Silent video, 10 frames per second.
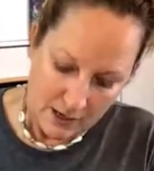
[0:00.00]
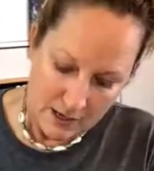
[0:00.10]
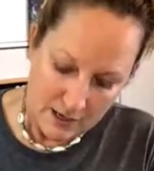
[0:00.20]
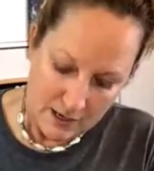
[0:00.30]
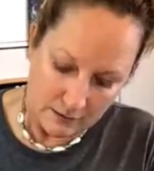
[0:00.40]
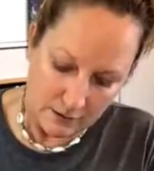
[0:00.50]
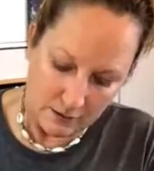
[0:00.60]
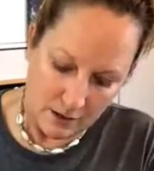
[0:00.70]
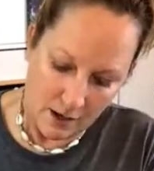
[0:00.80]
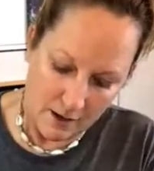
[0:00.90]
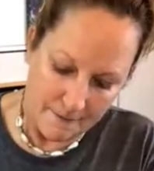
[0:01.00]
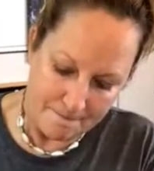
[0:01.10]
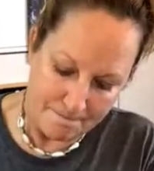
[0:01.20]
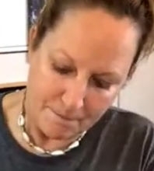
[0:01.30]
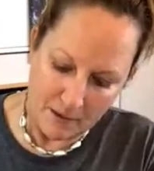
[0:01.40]
And,
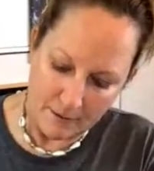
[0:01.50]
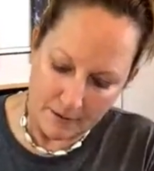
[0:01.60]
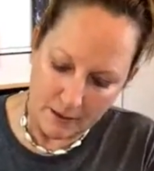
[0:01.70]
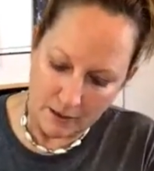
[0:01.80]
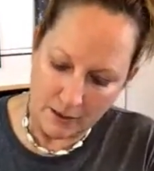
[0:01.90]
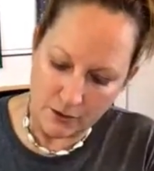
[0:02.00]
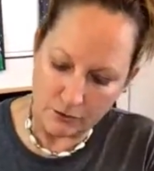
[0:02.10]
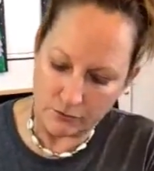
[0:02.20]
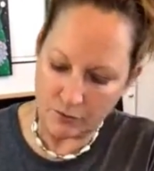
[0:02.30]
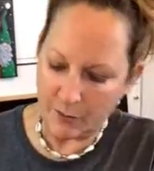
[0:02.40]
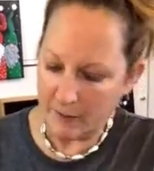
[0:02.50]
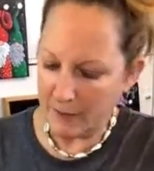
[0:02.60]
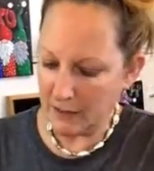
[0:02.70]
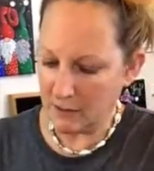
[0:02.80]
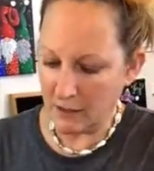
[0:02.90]
you know, spray
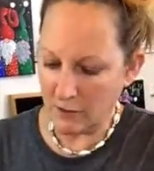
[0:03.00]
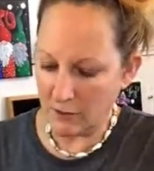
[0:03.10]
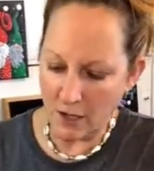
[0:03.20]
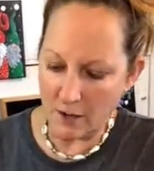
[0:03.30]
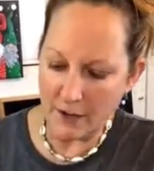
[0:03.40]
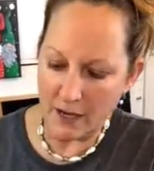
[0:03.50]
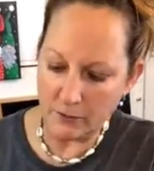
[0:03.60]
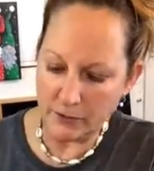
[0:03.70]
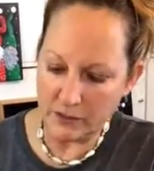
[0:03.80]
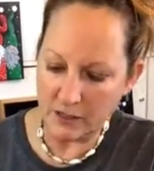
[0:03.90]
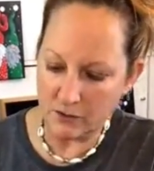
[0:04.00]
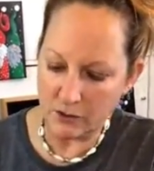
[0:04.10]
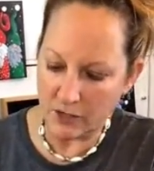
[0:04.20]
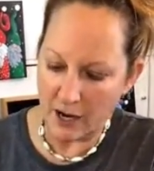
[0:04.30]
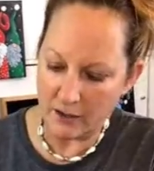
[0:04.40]
paint's actually not bad with
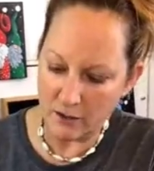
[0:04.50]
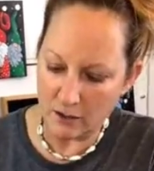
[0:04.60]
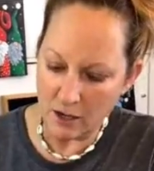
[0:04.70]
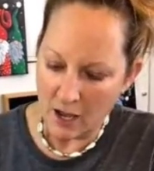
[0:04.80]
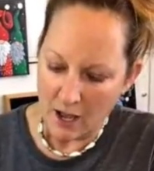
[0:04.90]
stencils either.